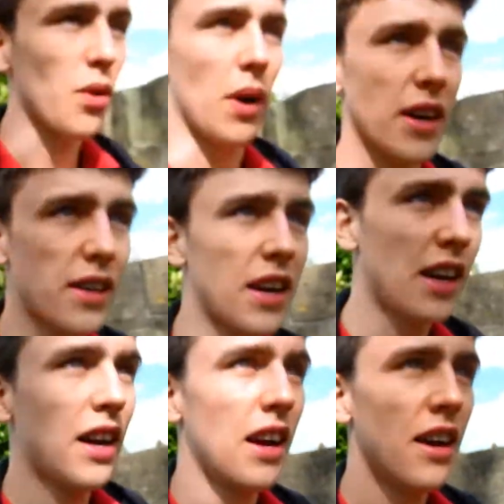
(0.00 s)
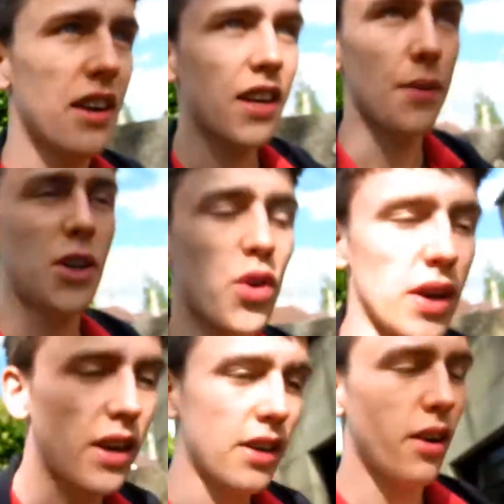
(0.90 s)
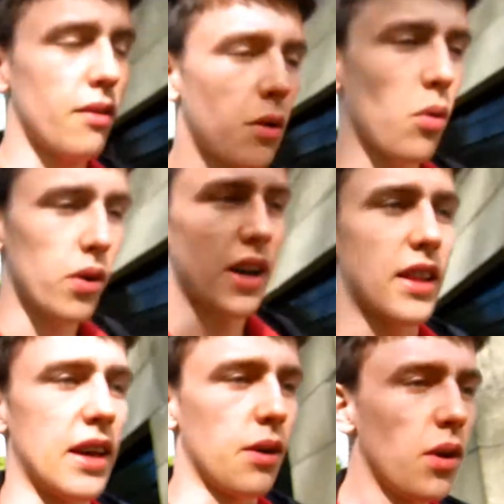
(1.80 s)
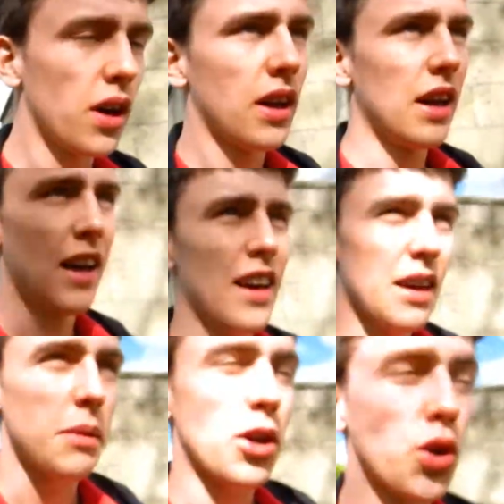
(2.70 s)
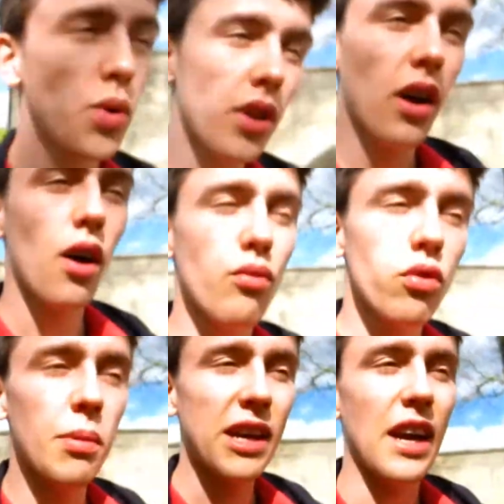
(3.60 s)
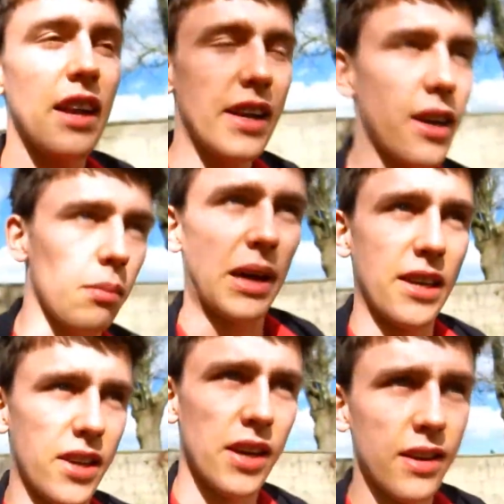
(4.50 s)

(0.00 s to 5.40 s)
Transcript: otherwise I'm going to enjoy a nice lovely walk down the hill in my shoes that are rubbing a little bit.